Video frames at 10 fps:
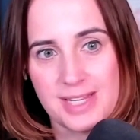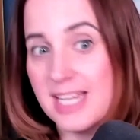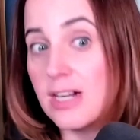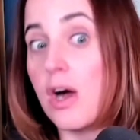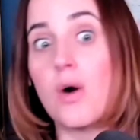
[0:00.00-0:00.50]
It
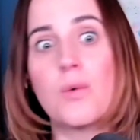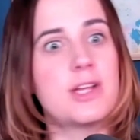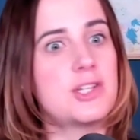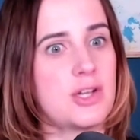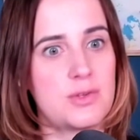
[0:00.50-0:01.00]
always
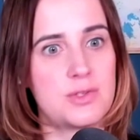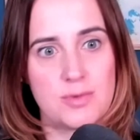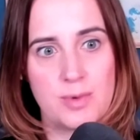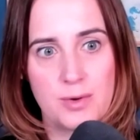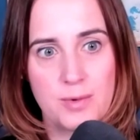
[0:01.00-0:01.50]
shows
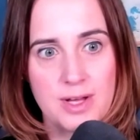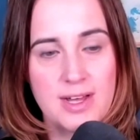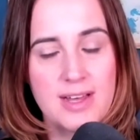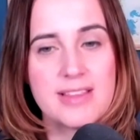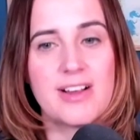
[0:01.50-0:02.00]
through.
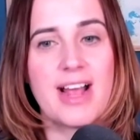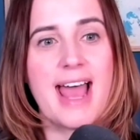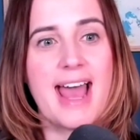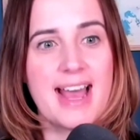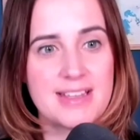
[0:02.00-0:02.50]
There
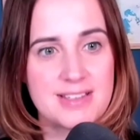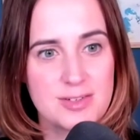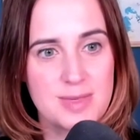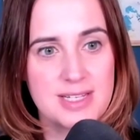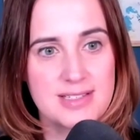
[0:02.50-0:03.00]
has to
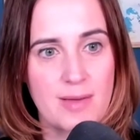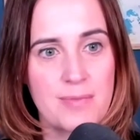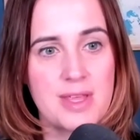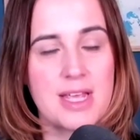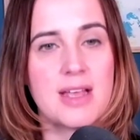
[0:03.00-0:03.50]
be
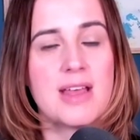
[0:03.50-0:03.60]
something